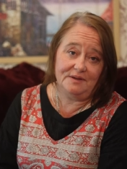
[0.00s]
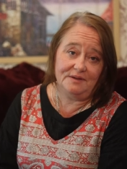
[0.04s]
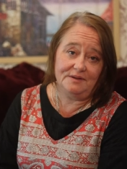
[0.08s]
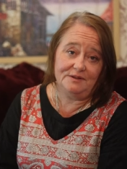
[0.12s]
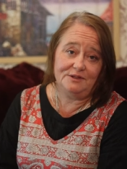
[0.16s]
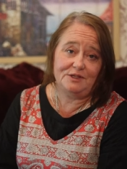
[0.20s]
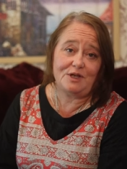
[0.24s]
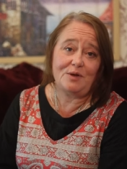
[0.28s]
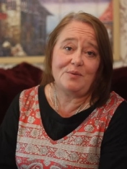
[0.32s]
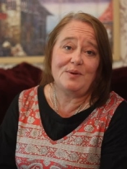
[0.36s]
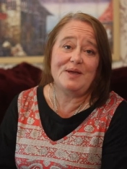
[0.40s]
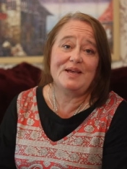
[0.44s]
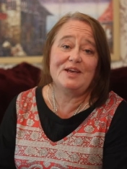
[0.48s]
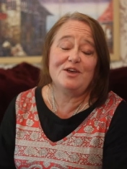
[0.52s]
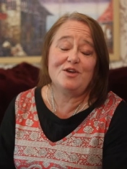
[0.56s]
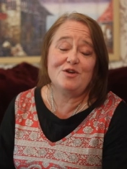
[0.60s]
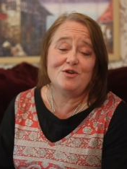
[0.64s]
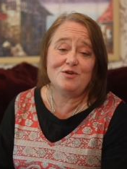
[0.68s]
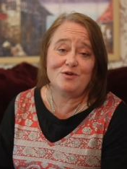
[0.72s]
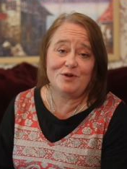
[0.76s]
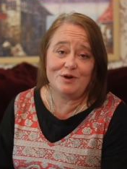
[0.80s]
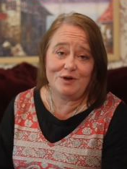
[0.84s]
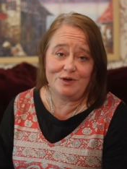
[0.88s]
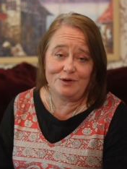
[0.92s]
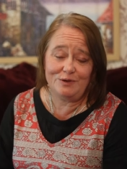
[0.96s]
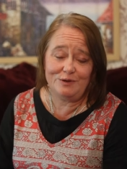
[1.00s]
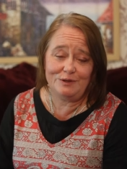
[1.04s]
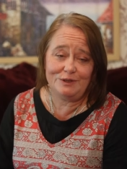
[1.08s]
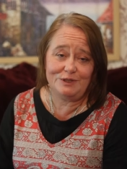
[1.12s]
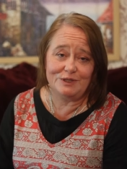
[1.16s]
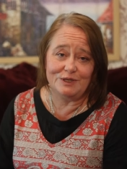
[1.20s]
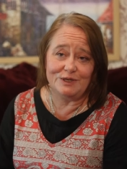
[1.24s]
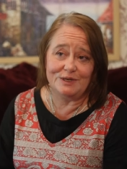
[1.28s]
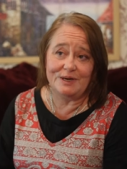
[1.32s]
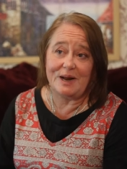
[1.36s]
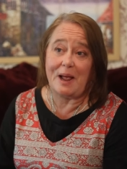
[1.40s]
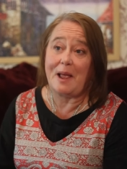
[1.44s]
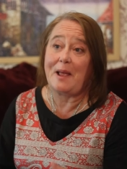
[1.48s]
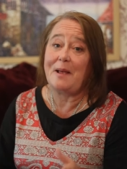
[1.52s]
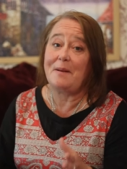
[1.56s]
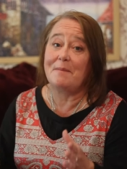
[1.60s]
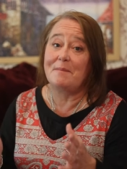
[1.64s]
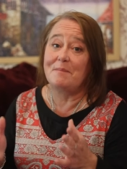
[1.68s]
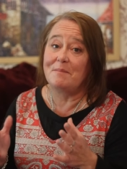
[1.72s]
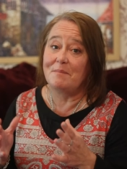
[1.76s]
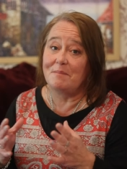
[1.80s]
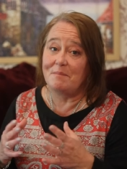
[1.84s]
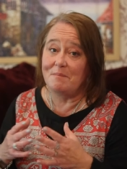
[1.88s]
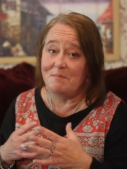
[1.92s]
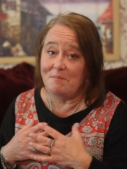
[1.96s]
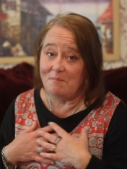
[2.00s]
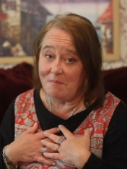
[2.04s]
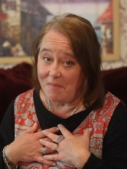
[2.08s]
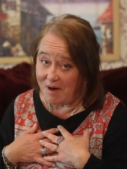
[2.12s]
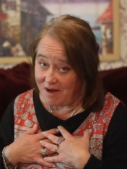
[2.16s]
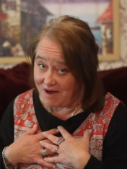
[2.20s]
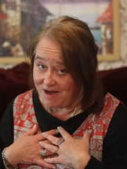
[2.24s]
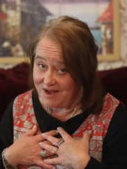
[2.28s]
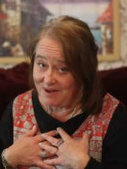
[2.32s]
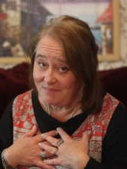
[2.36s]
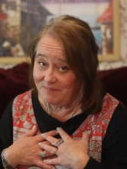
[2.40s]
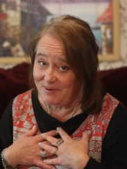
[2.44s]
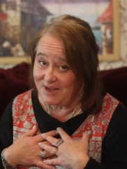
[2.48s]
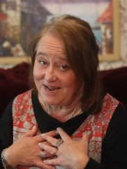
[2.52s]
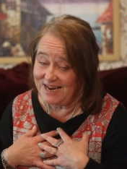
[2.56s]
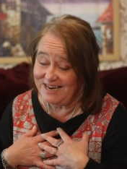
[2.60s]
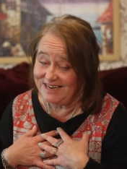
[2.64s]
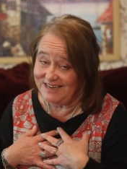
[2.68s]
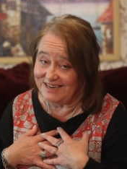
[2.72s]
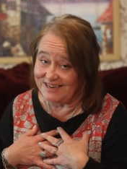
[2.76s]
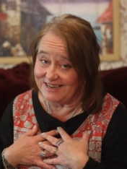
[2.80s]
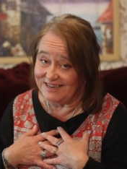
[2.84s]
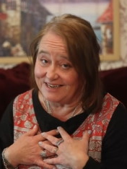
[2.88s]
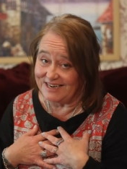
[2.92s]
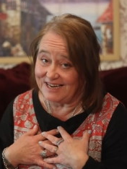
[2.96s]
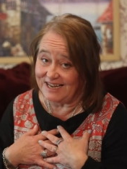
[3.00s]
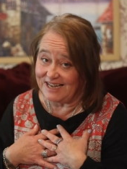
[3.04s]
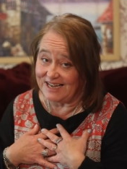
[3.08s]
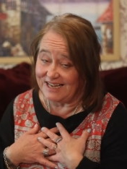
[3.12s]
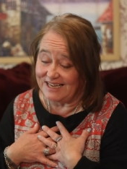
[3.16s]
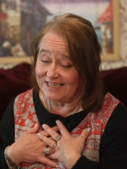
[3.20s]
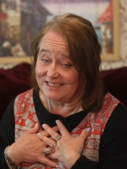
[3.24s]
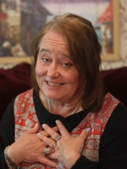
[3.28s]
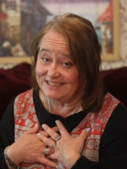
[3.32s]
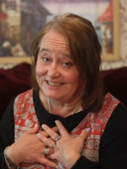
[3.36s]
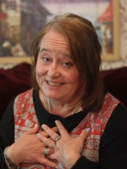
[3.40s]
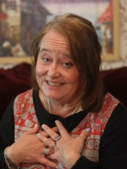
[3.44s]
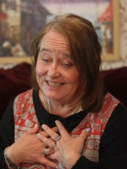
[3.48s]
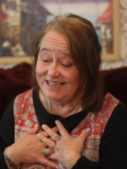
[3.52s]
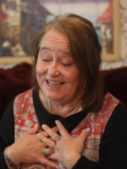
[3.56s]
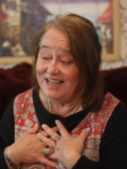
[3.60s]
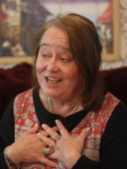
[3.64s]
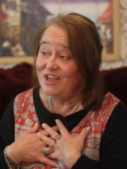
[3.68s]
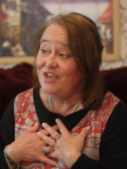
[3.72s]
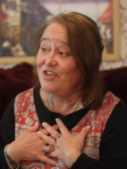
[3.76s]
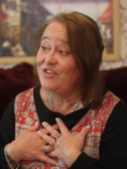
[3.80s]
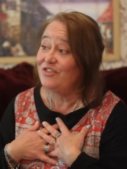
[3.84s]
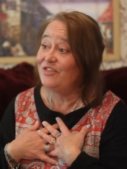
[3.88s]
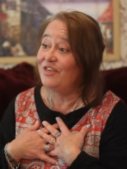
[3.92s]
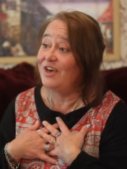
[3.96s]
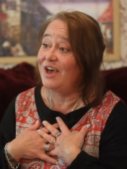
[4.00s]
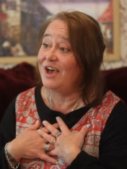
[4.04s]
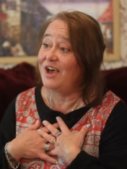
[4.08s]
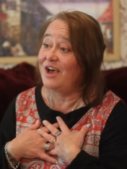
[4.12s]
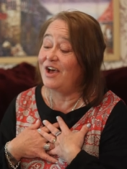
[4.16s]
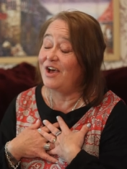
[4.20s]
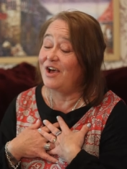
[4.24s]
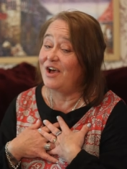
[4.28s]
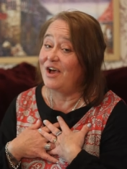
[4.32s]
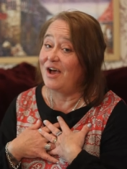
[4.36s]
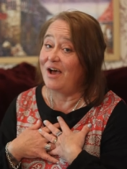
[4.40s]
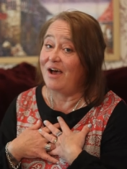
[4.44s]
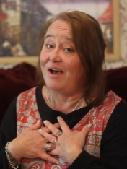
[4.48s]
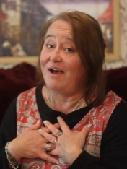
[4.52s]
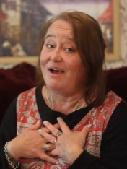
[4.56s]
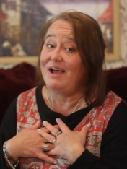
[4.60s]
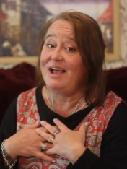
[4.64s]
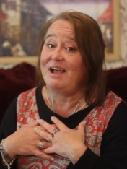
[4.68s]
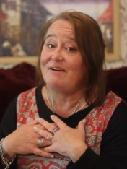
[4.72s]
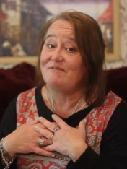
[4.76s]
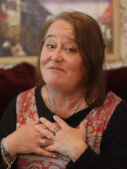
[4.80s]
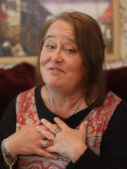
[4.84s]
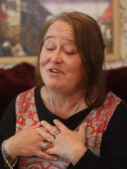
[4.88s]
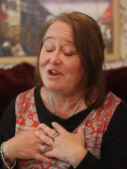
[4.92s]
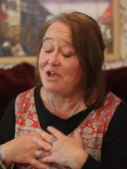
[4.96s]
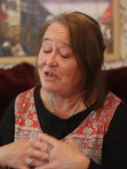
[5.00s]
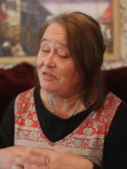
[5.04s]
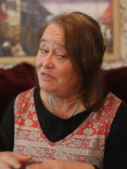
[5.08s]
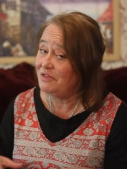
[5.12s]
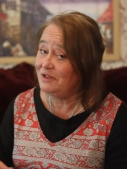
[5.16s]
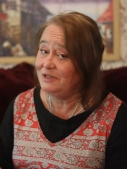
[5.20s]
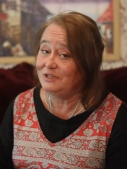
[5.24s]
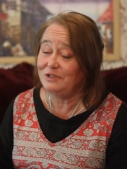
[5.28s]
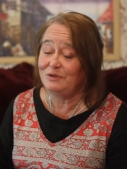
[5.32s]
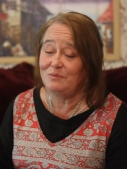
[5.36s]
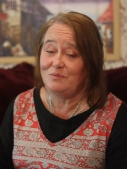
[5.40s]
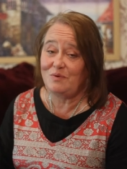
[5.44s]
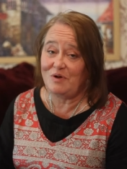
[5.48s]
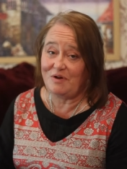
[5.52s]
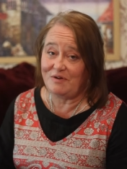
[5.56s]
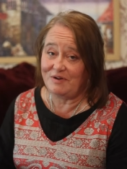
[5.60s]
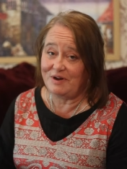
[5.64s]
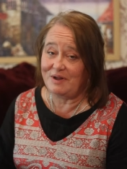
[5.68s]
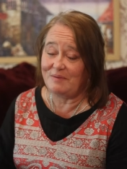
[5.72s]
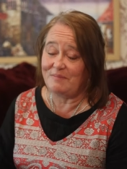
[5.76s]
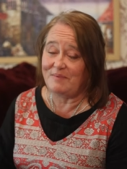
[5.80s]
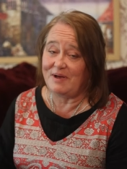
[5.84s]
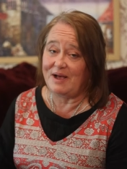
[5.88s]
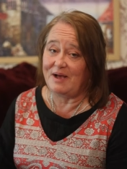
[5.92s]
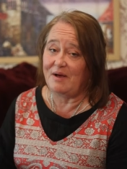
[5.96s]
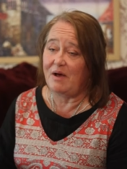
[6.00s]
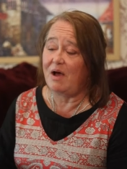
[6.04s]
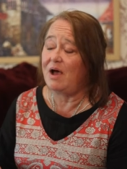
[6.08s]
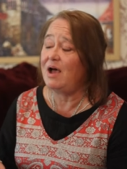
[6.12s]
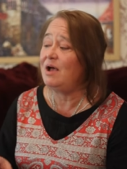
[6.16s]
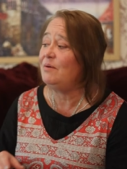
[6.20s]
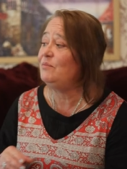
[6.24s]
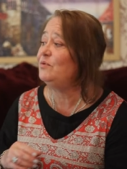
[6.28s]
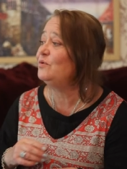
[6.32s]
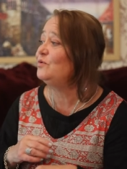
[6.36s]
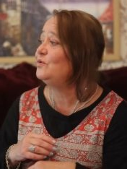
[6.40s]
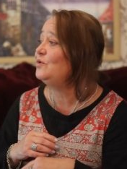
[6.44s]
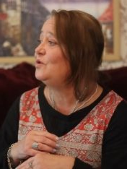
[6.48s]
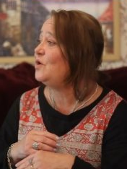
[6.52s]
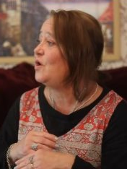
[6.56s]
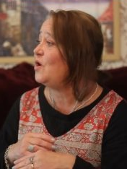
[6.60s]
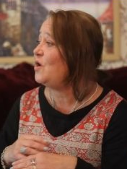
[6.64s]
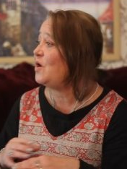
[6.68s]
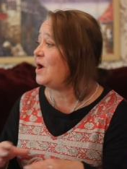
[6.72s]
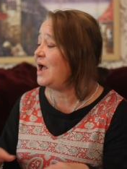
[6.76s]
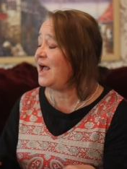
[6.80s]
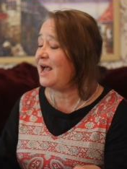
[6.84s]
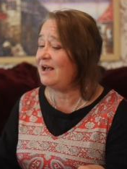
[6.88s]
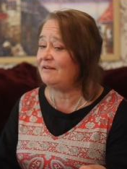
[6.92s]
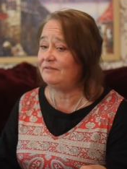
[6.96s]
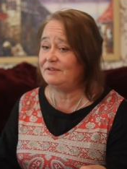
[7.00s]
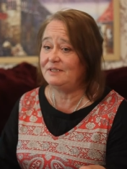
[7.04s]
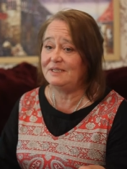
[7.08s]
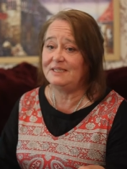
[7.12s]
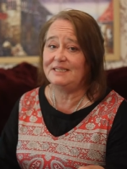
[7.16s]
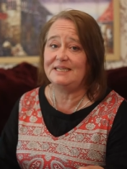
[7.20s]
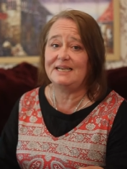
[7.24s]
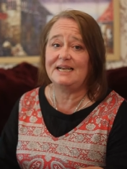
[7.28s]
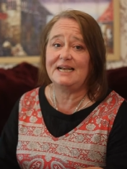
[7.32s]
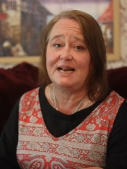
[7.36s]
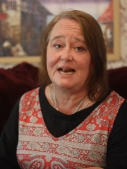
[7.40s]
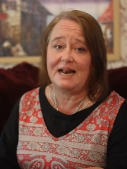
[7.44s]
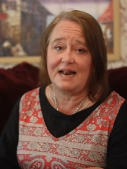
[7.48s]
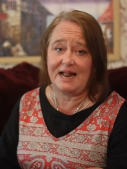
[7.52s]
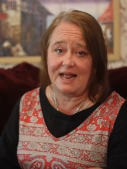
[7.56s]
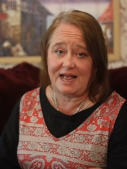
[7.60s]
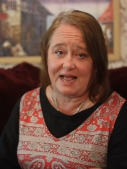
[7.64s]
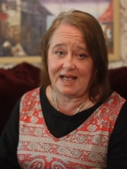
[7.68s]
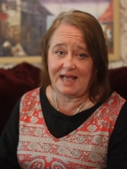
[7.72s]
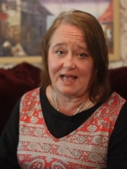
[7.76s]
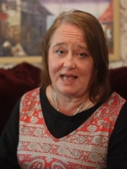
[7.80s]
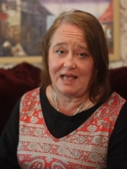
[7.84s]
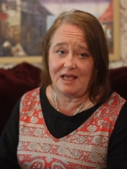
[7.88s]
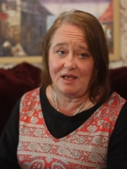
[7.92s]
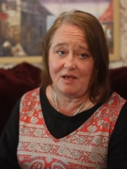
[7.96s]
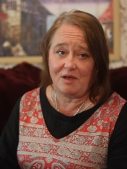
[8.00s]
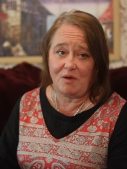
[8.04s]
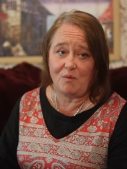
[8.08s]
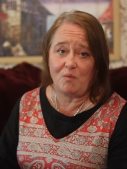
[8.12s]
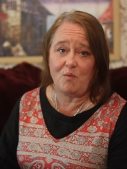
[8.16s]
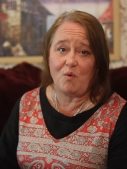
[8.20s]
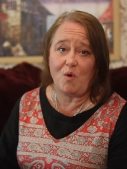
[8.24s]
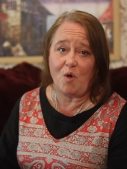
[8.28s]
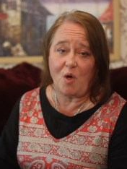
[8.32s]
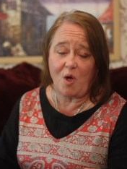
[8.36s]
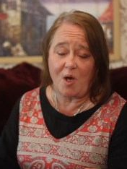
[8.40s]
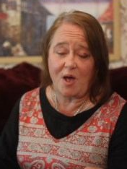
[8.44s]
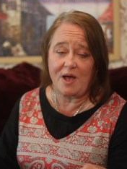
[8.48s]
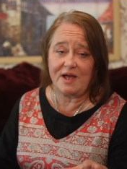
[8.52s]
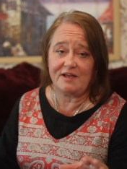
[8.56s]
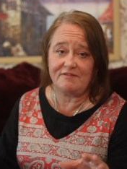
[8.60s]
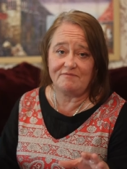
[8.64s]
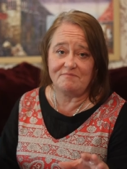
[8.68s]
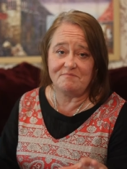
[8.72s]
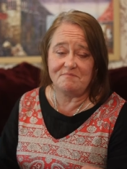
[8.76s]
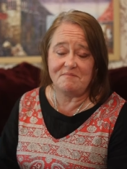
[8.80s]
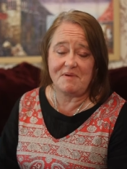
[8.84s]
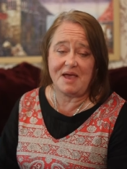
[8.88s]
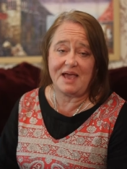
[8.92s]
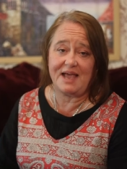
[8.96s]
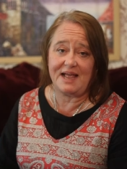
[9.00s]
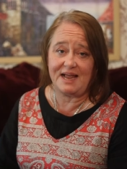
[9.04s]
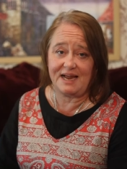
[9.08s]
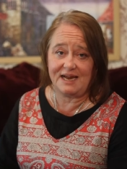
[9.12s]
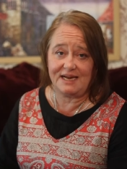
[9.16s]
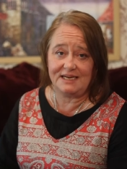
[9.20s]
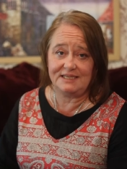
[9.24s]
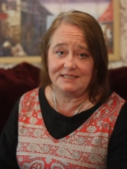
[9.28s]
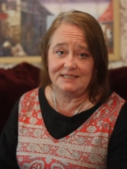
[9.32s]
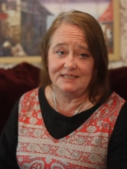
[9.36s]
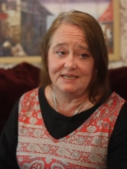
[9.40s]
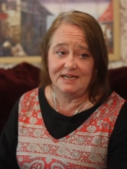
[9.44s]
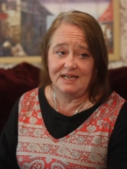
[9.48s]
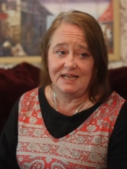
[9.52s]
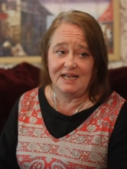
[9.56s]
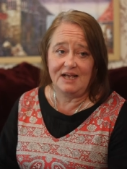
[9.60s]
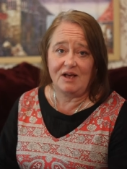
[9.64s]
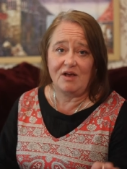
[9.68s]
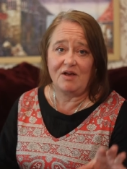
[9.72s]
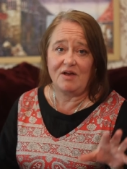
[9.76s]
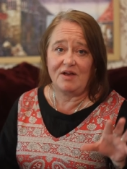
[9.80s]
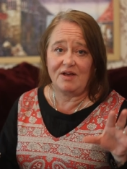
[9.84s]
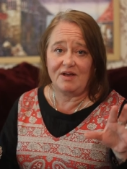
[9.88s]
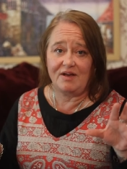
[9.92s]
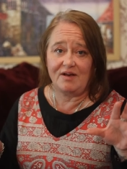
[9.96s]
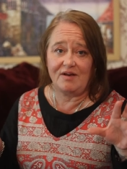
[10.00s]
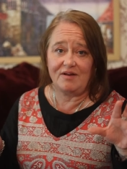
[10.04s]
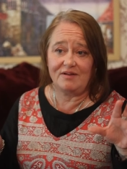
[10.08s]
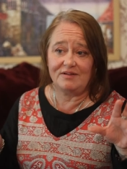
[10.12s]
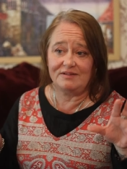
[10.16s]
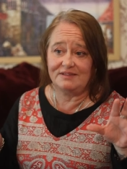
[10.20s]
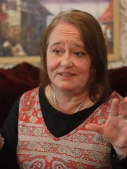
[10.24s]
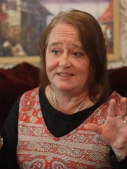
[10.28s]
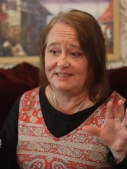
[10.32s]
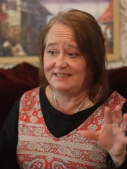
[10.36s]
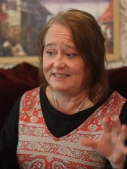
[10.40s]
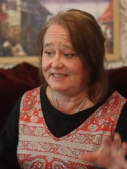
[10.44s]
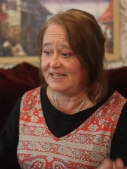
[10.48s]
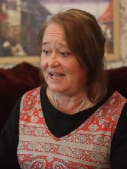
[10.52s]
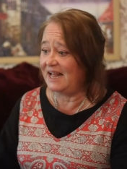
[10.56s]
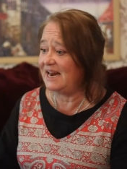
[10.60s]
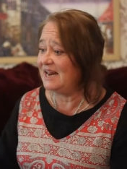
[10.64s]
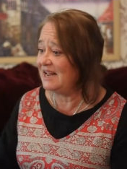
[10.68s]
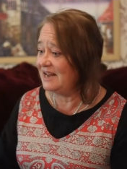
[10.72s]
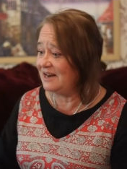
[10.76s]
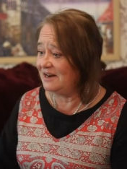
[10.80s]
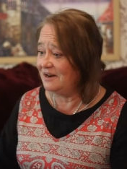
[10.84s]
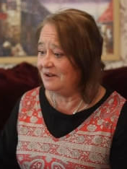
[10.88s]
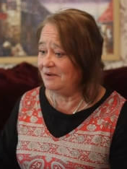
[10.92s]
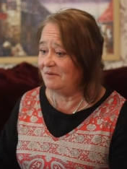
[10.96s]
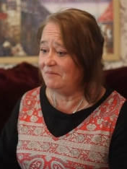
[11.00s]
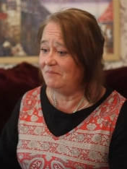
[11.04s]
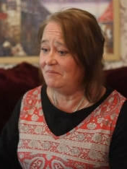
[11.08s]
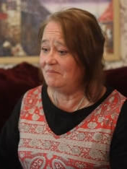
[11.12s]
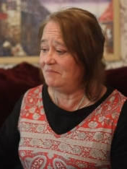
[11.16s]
So in conclusion, my opinion is that I have nothing to worry about. I will not have to declare what I've made on selling